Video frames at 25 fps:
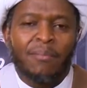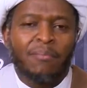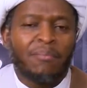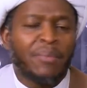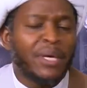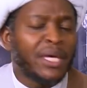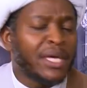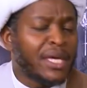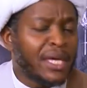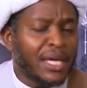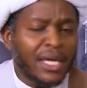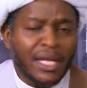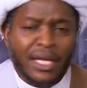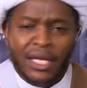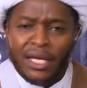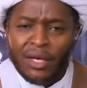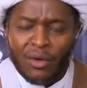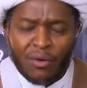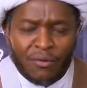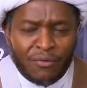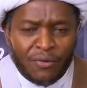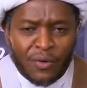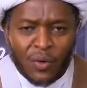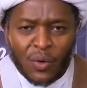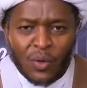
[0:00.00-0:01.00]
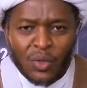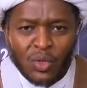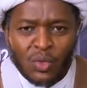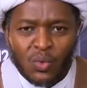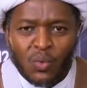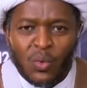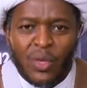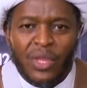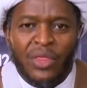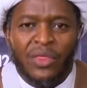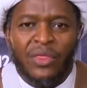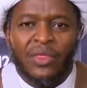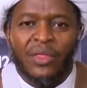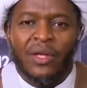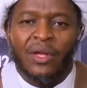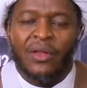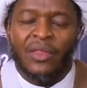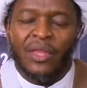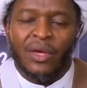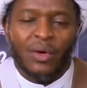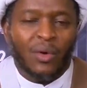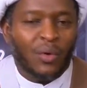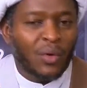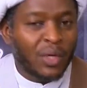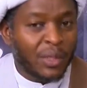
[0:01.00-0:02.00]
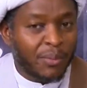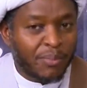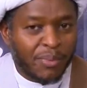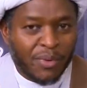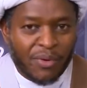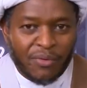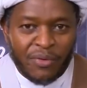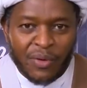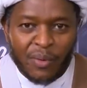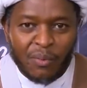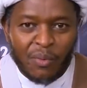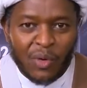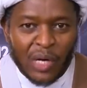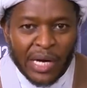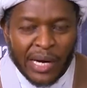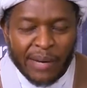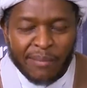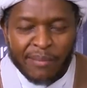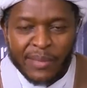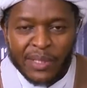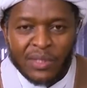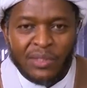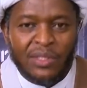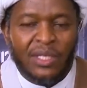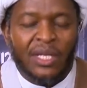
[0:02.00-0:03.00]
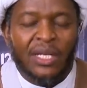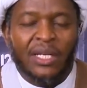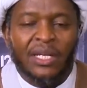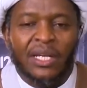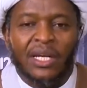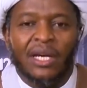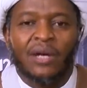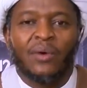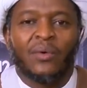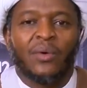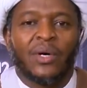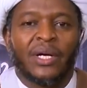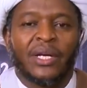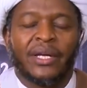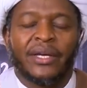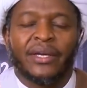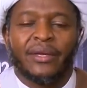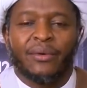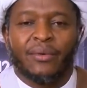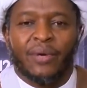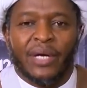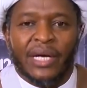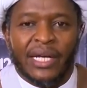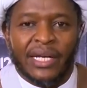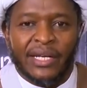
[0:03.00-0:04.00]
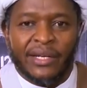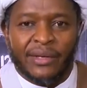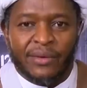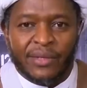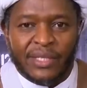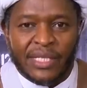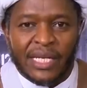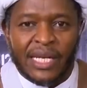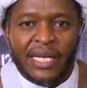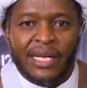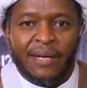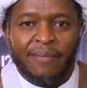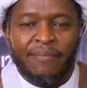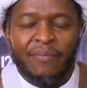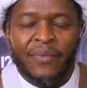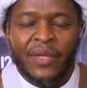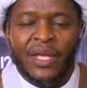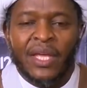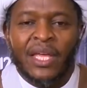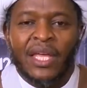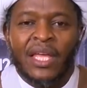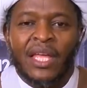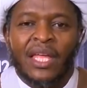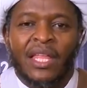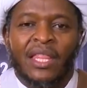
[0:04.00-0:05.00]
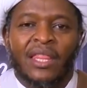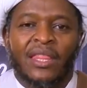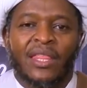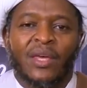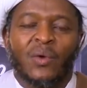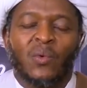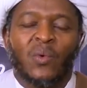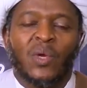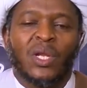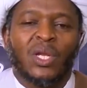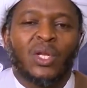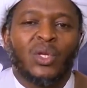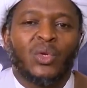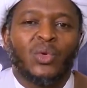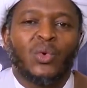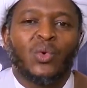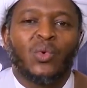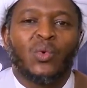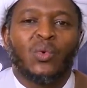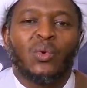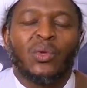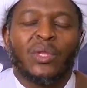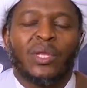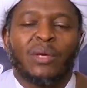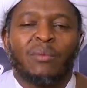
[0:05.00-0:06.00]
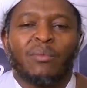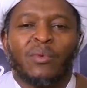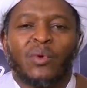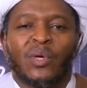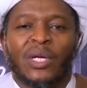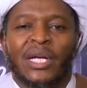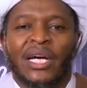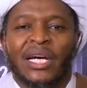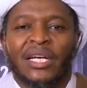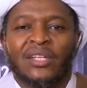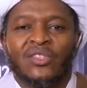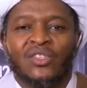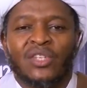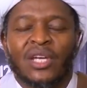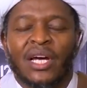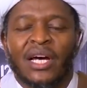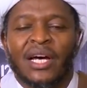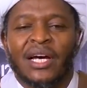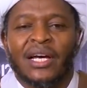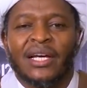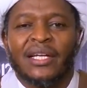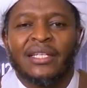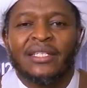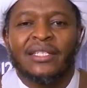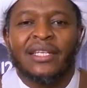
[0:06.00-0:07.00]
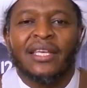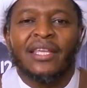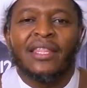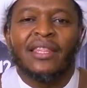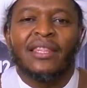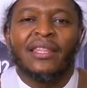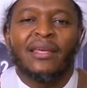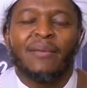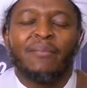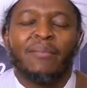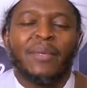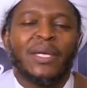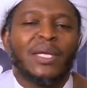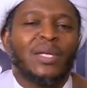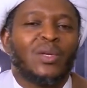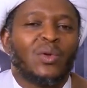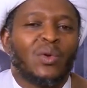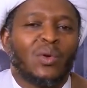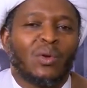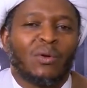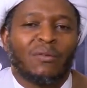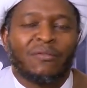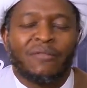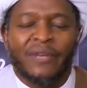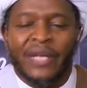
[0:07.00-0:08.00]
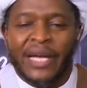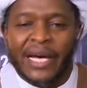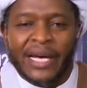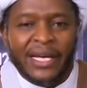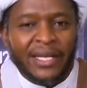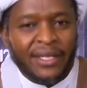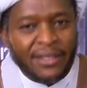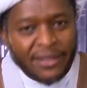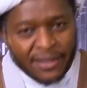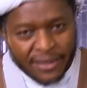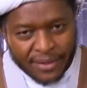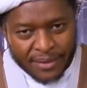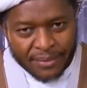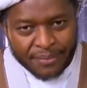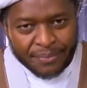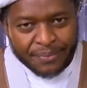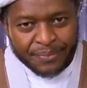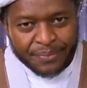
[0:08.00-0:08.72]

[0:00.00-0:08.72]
beginning of course with the Holy Prophet Muhammad sallallahu alayhi wa alihi wasallam, they will do the munajat in the middle of night,